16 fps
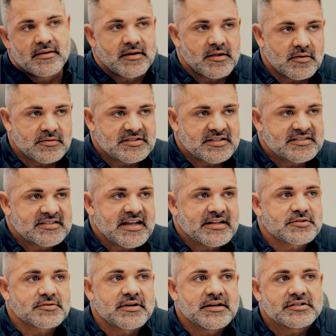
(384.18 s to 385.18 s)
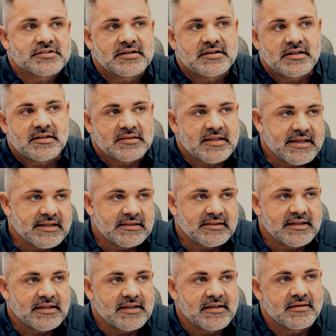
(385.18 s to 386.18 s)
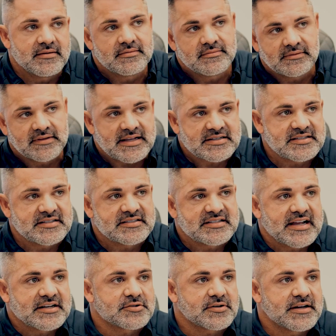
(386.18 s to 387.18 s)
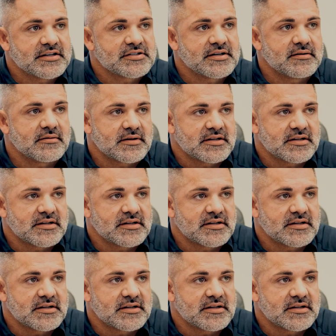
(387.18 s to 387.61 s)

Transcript: close to saturation, lightly less than saturation,